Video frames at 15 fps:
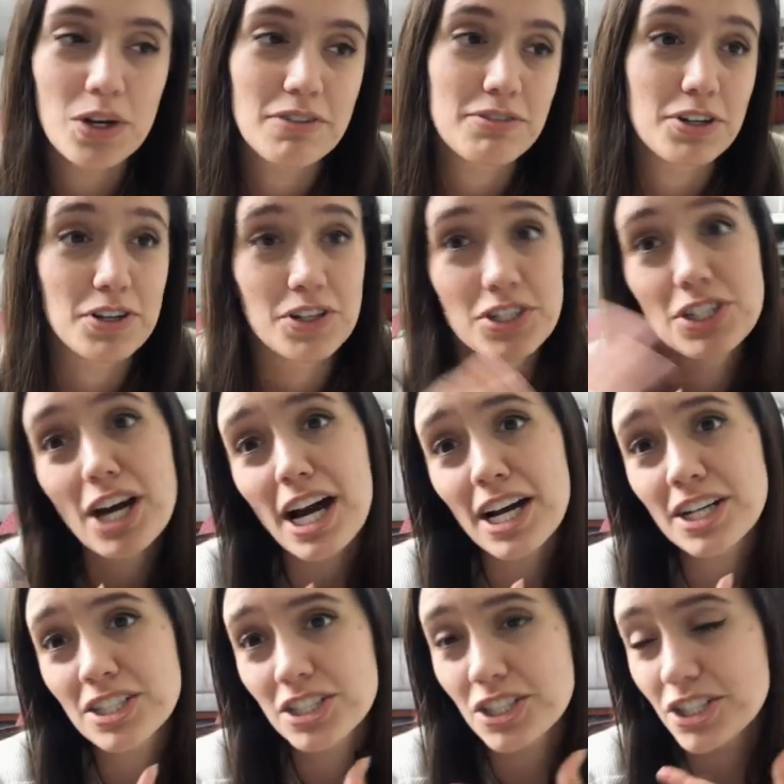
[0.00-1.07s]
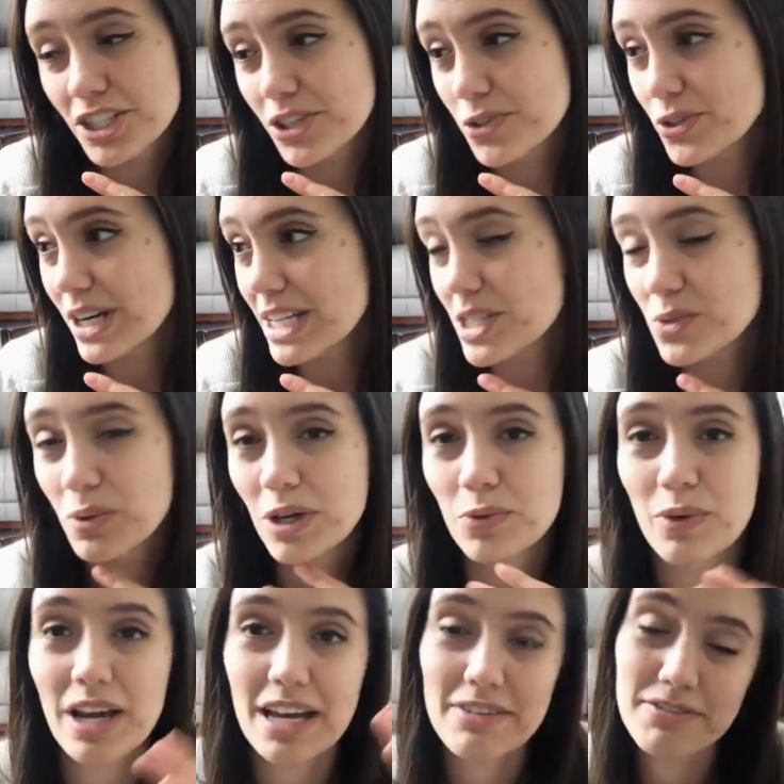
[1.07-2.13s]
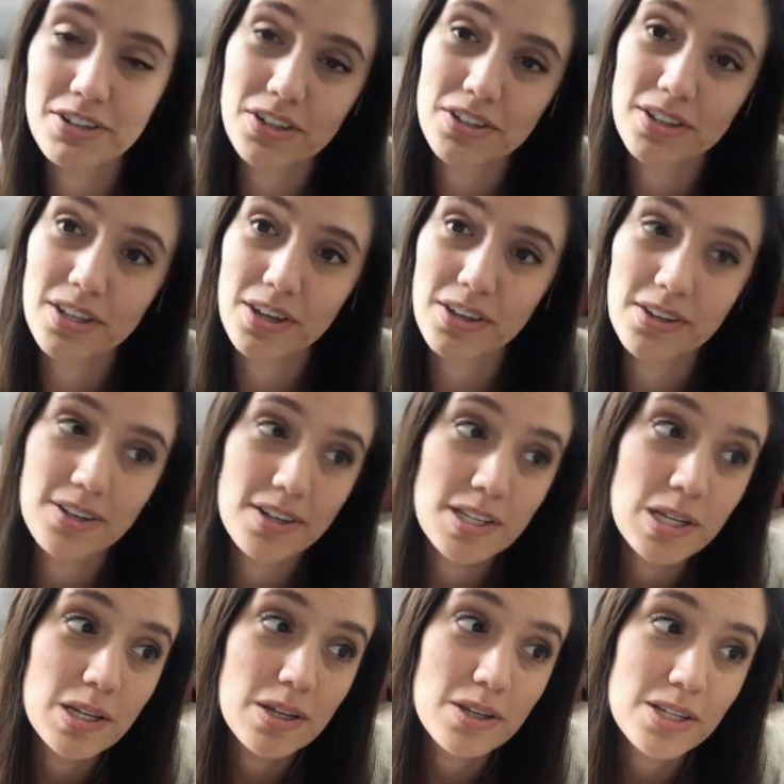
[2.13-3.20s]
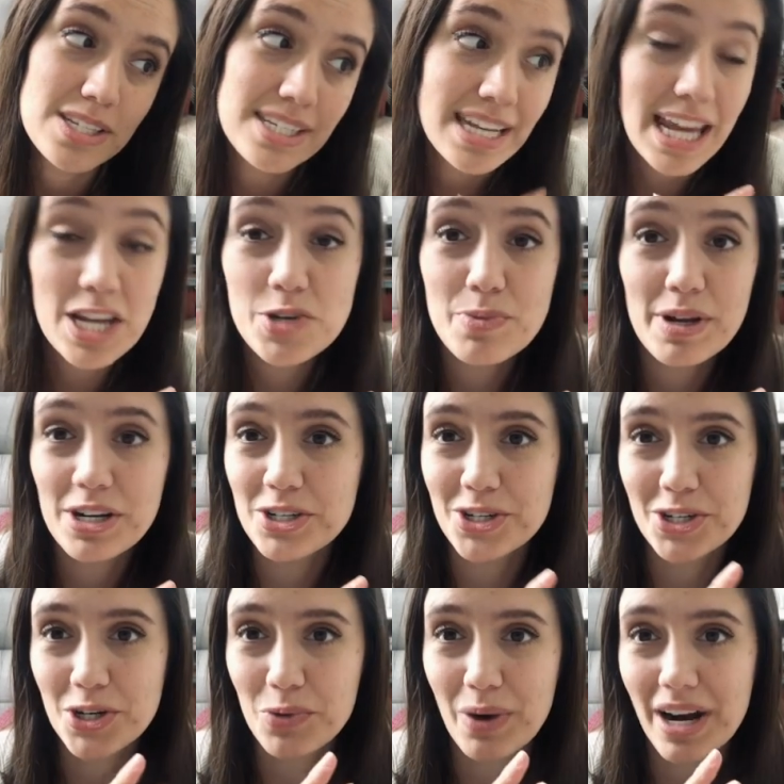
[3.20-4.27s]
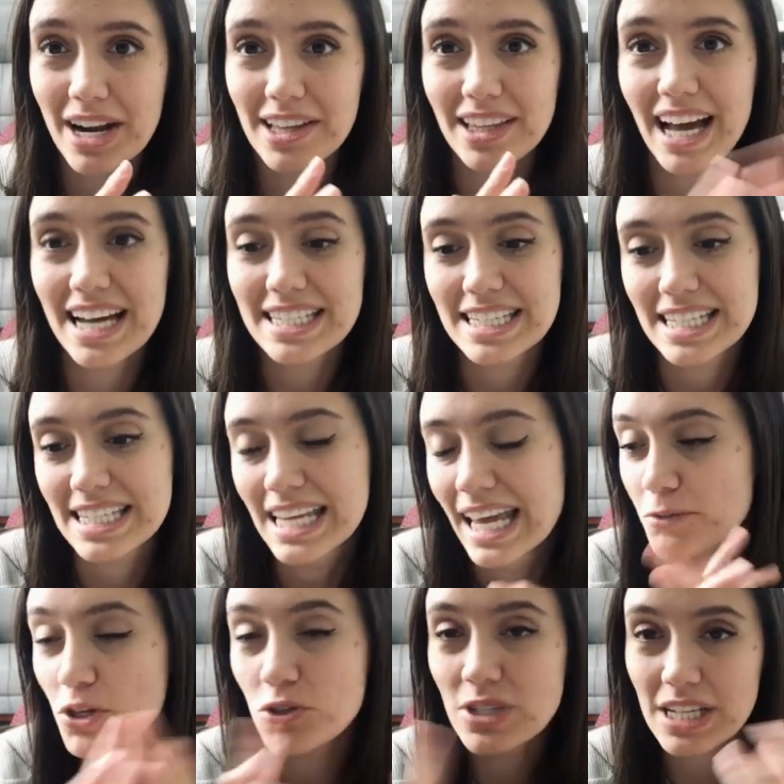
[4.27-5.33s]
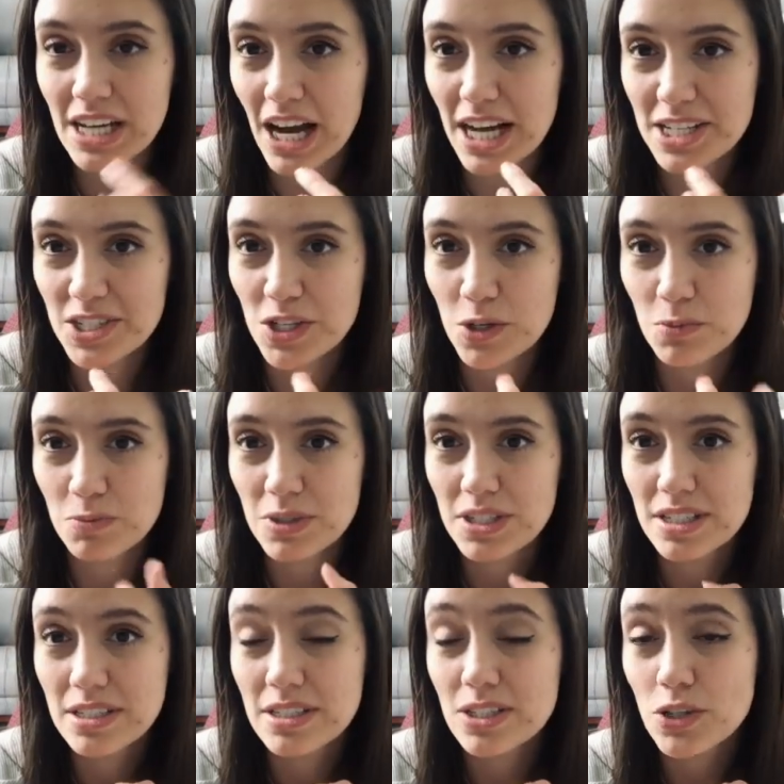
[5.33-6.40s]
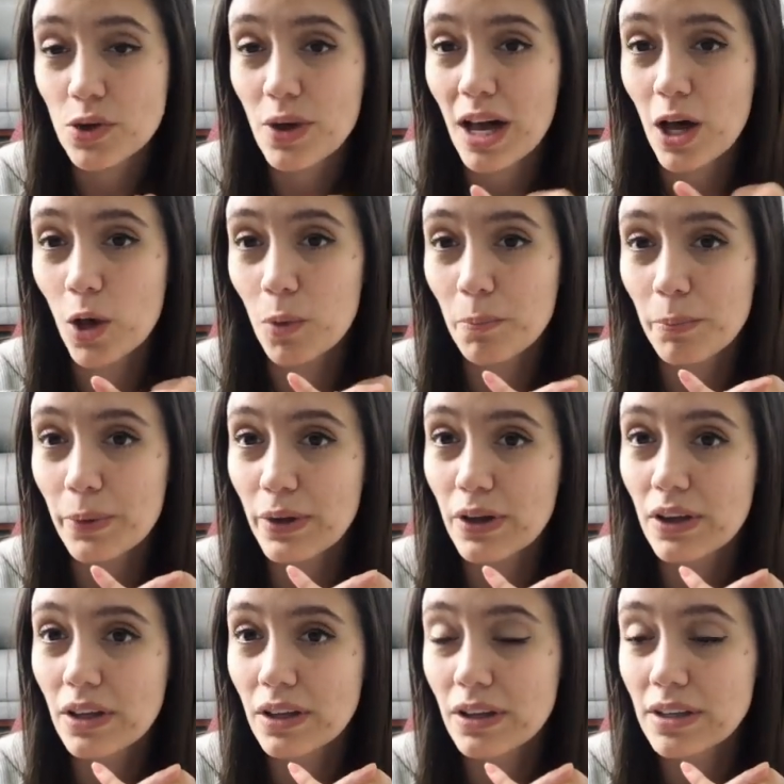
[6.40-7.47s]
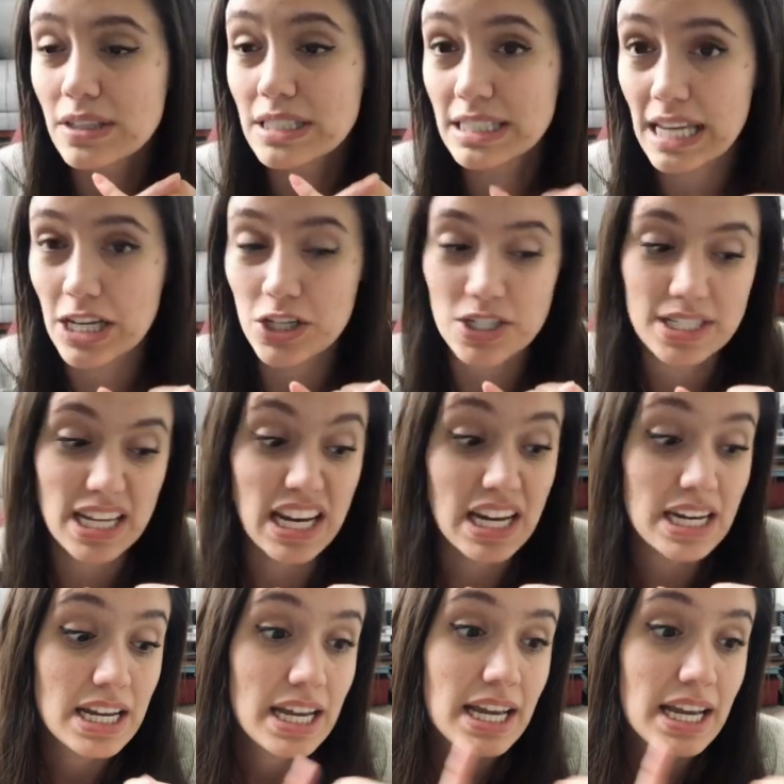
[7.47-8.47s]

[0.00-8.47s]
If you're the doctor, you dress one way. If you're the stage manager, you're wearing glasses. Using costumes to help set your scene.